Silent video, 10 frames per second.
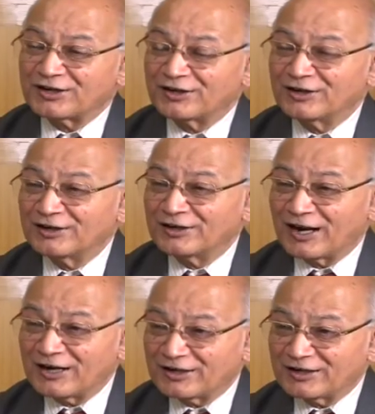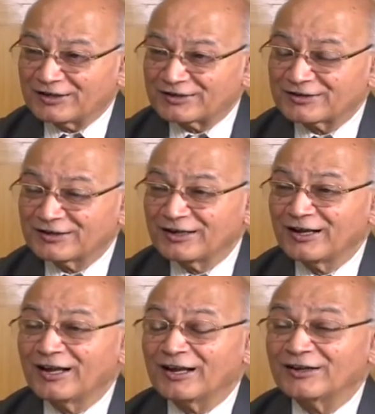in early 90s,
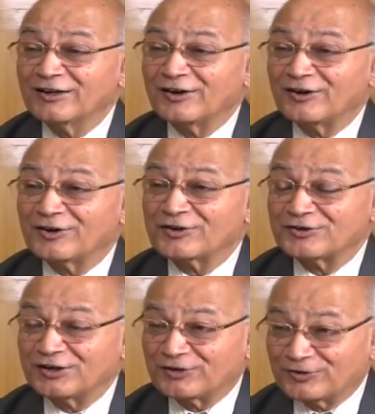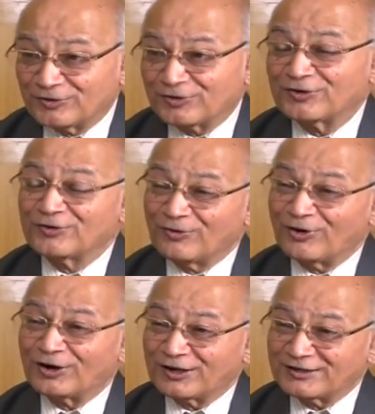Indian industry took
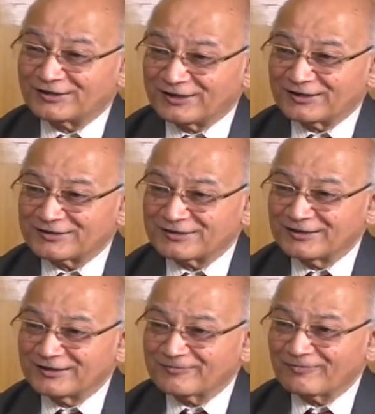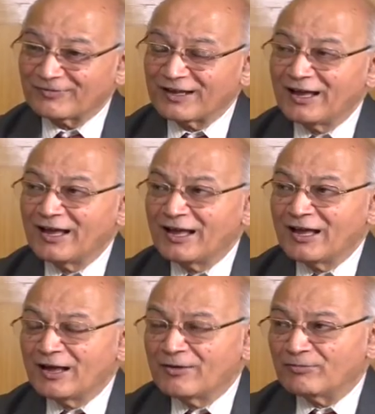quality seriously.
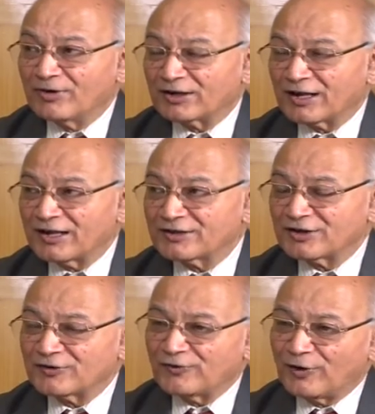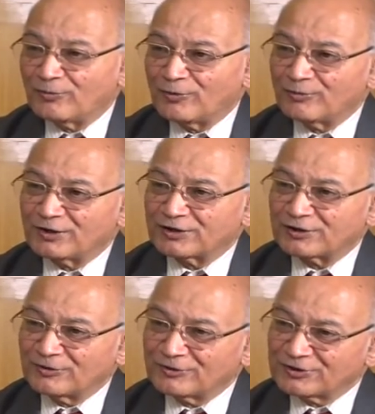But as the reform movement
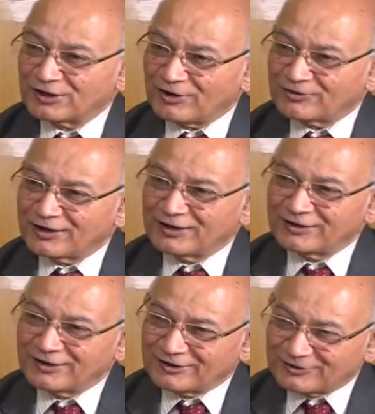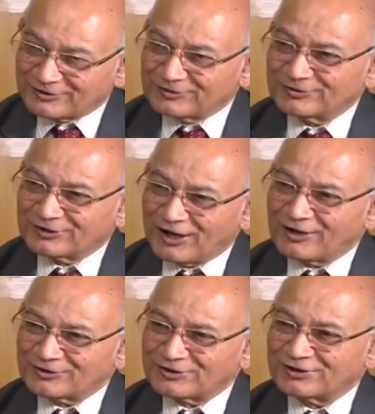slows down in the
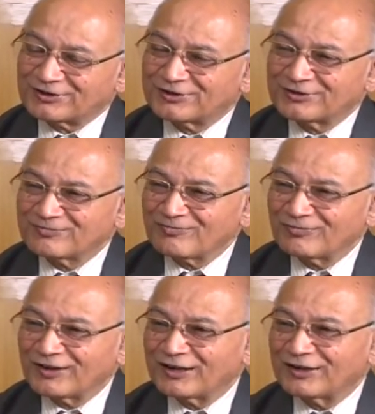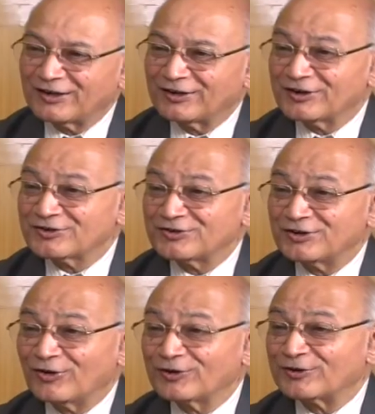2000s, then the
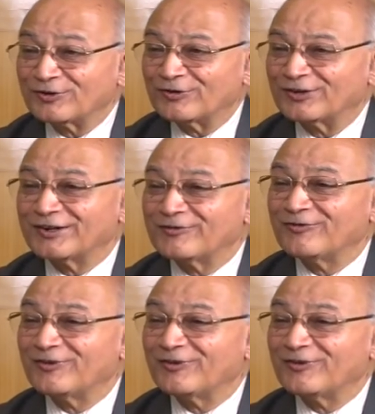industry also didn't